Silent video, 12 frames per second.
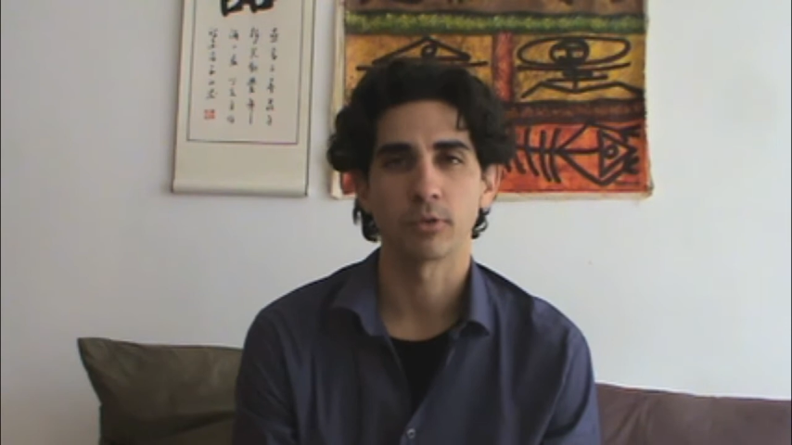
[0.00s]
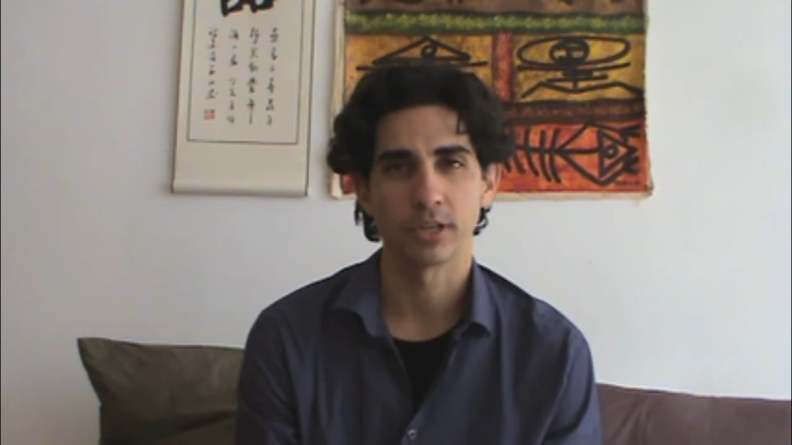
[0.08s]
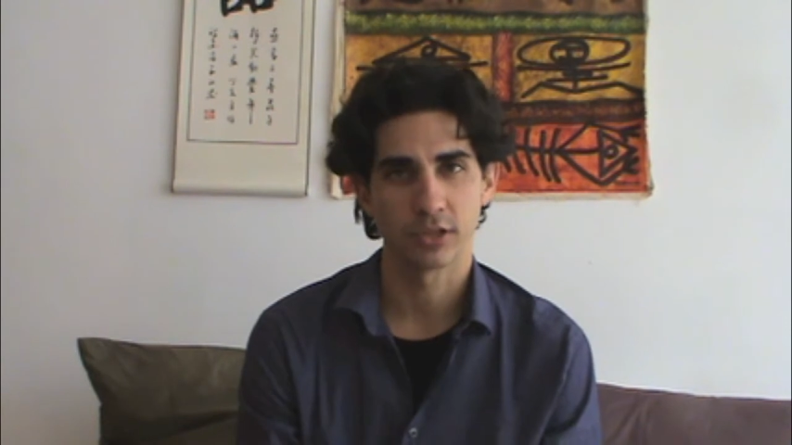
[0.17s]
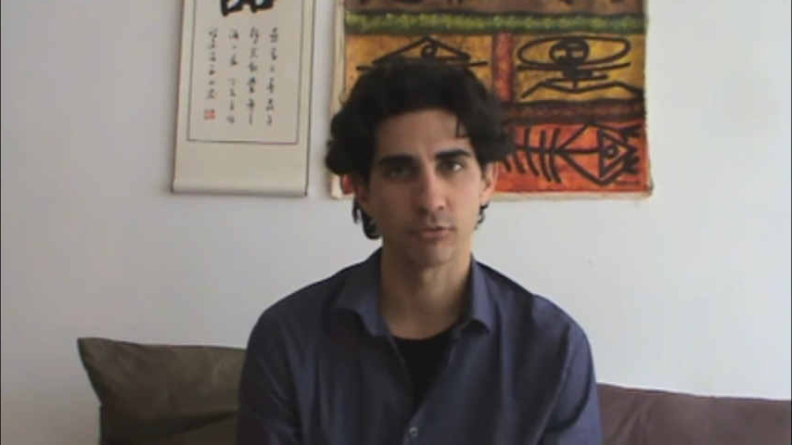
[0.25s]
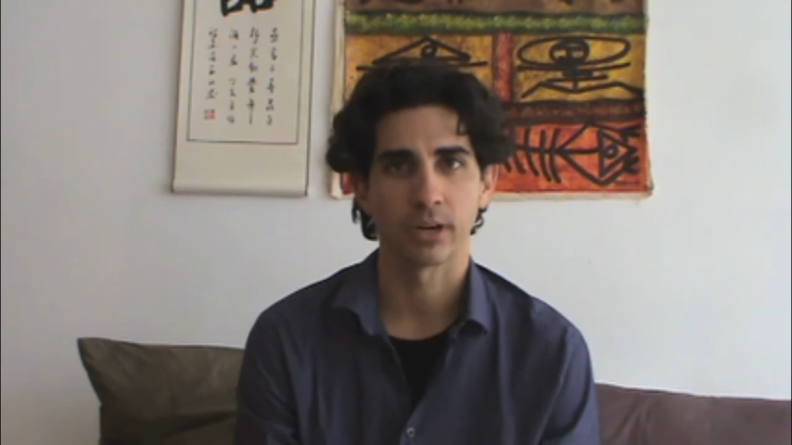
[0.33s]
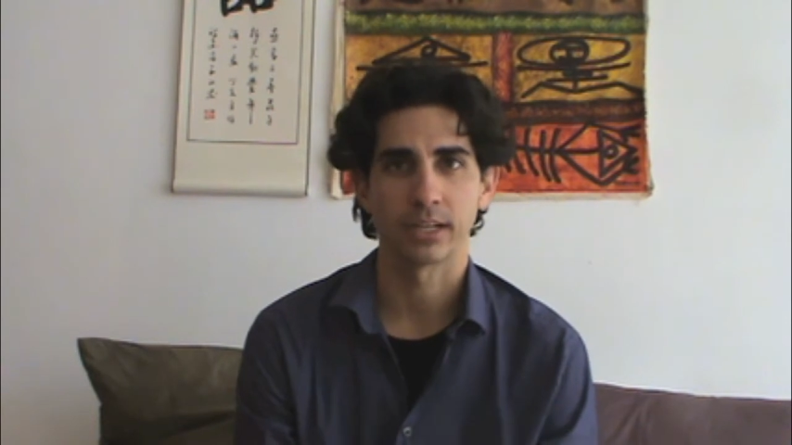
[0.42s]

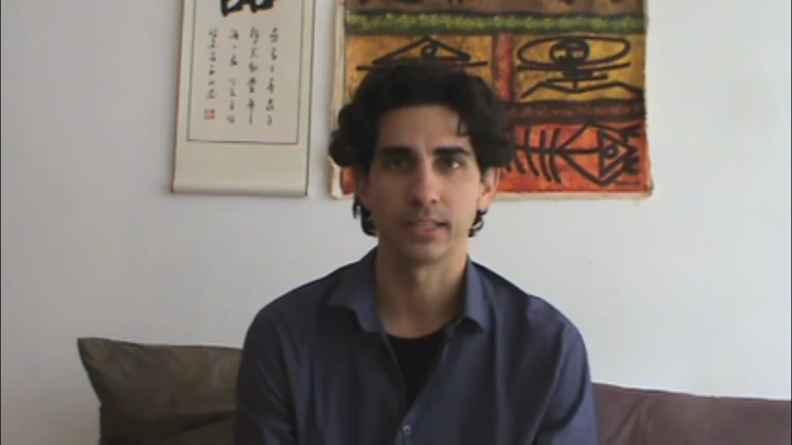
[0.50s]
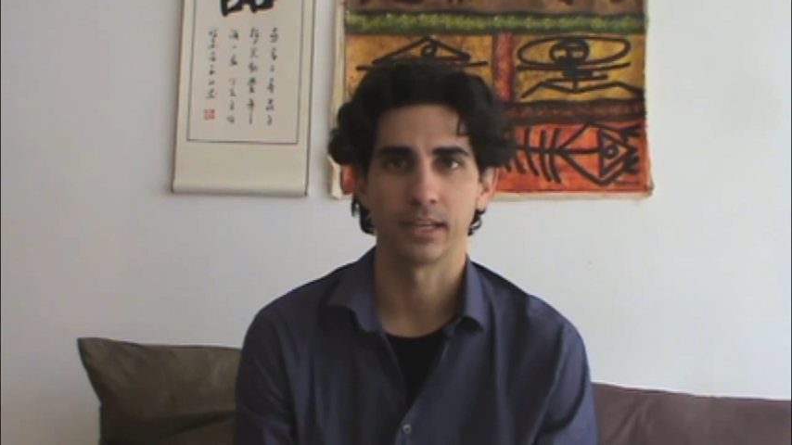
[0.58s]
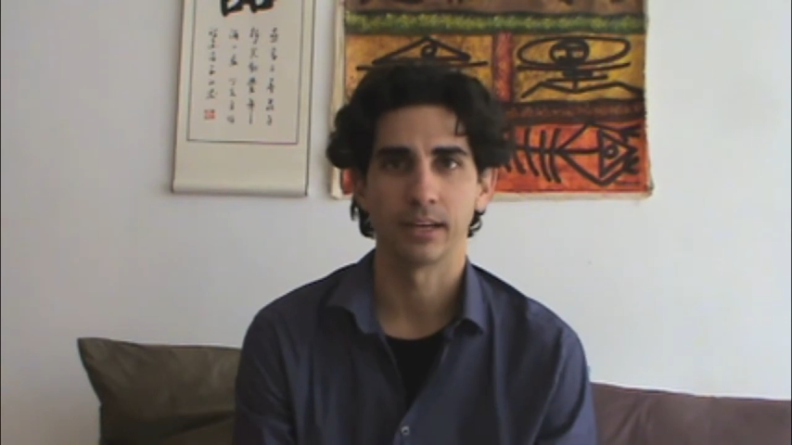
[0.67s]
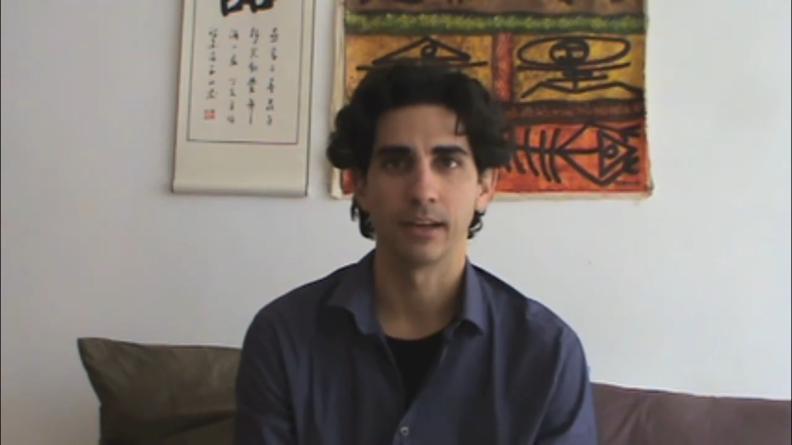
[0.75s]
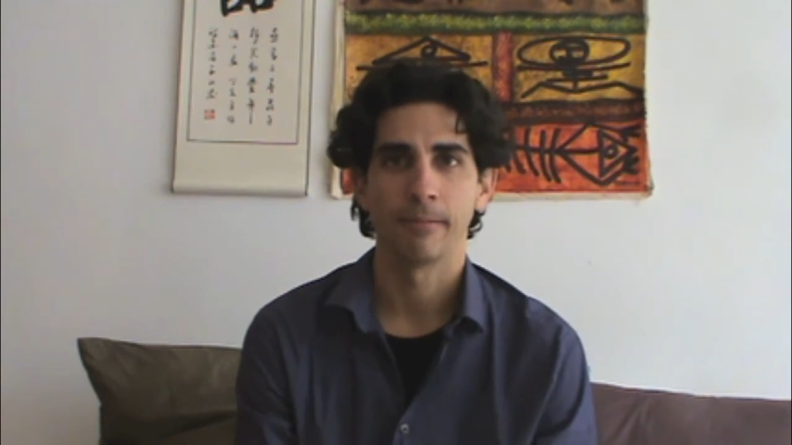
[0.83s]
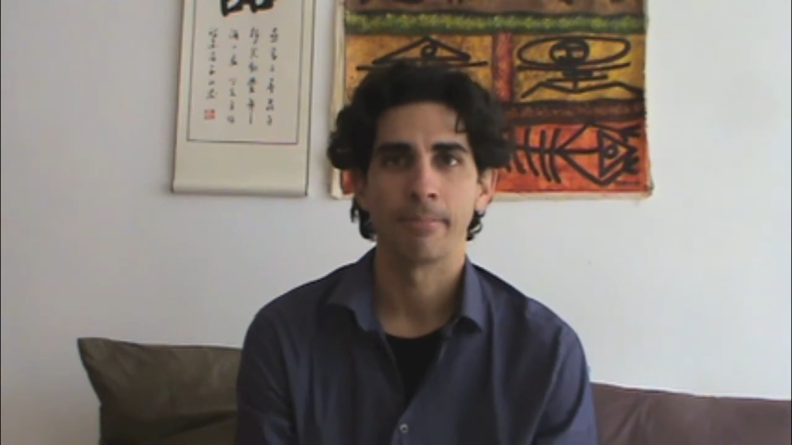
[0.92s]
somewhat
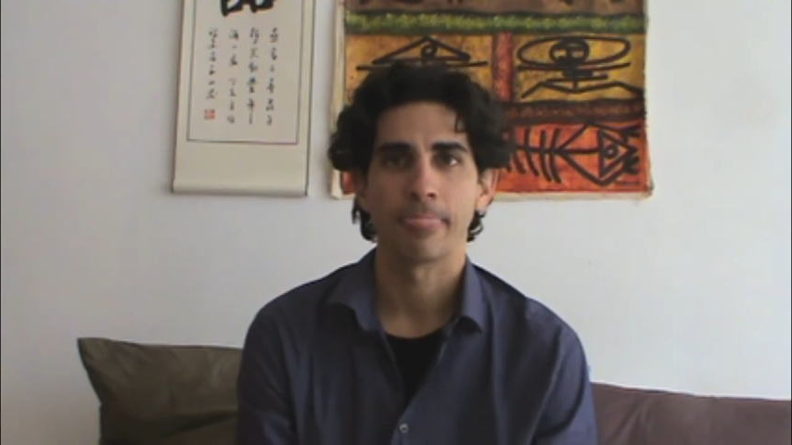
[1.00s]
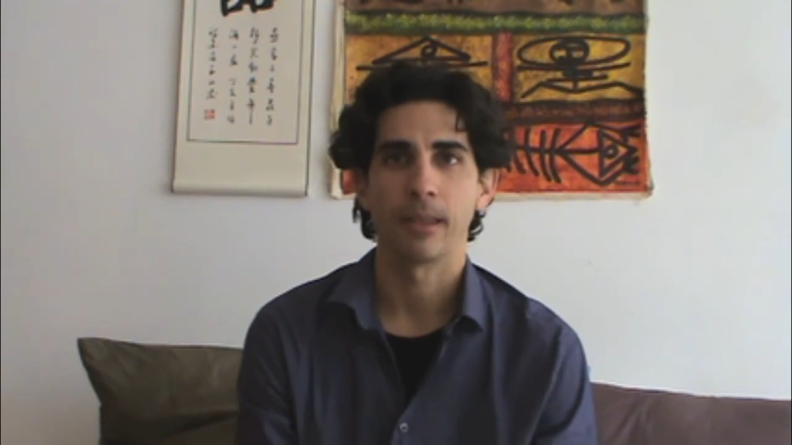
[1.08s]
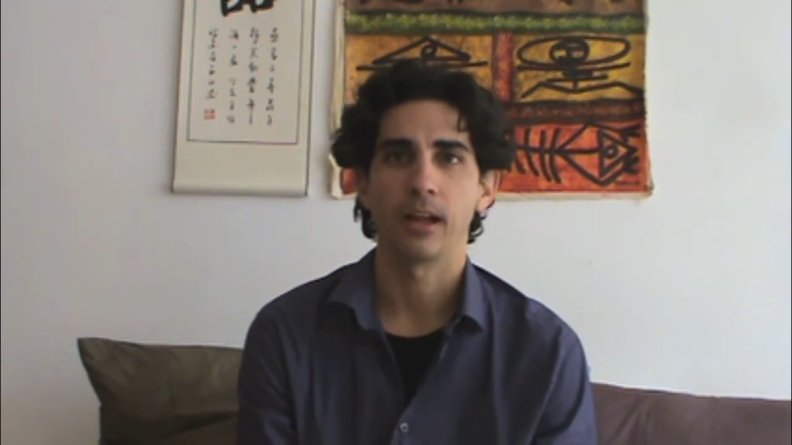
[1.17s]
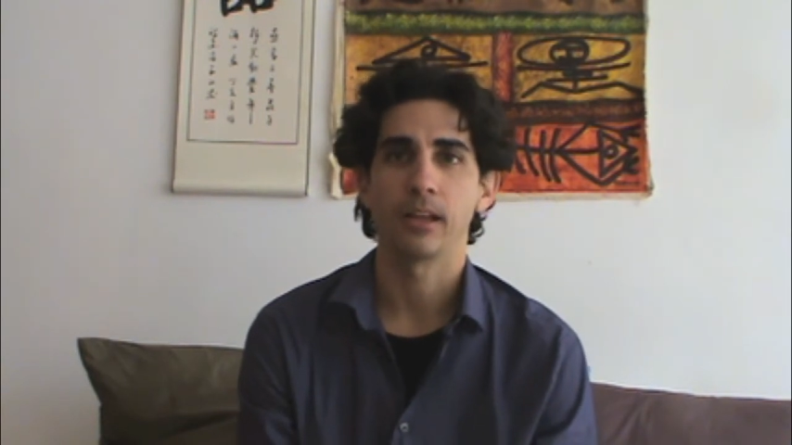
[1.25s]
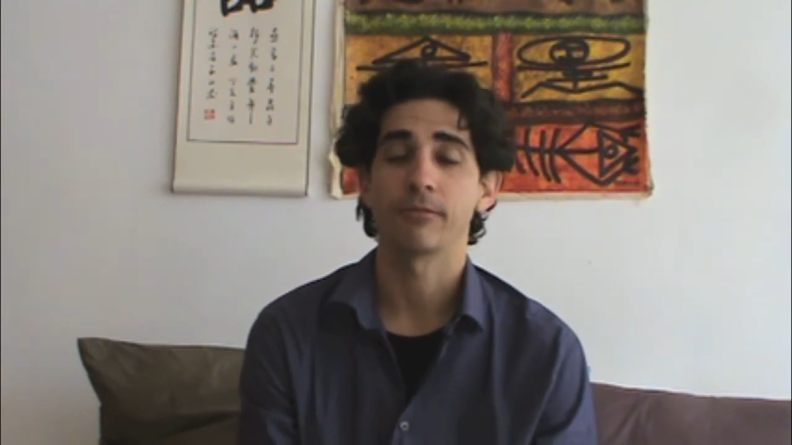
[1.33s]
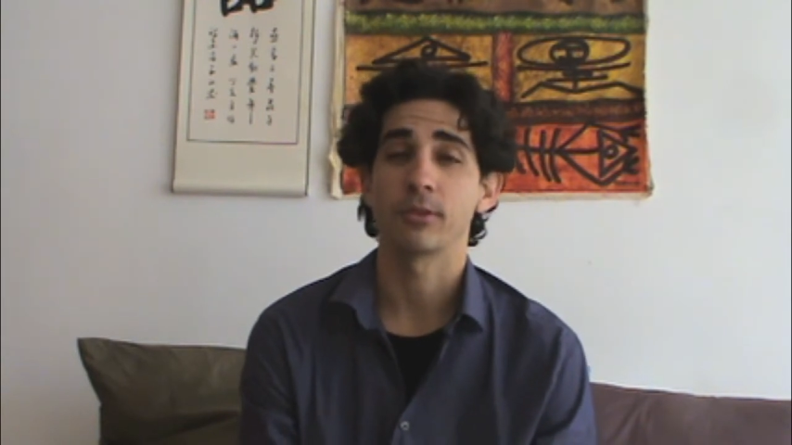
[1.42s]

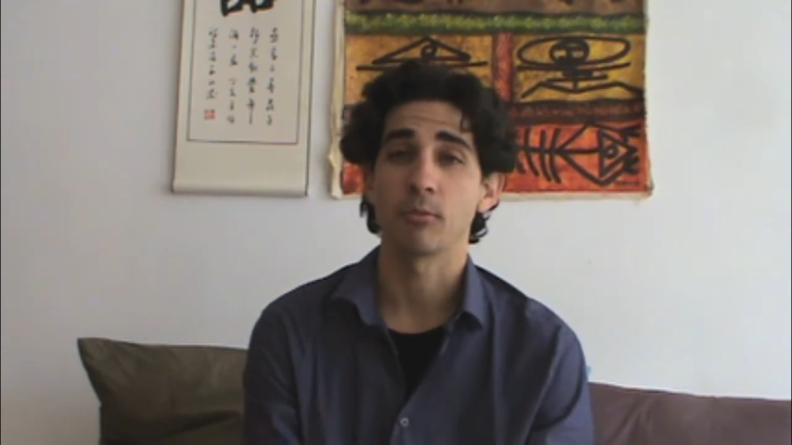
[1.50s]
restricted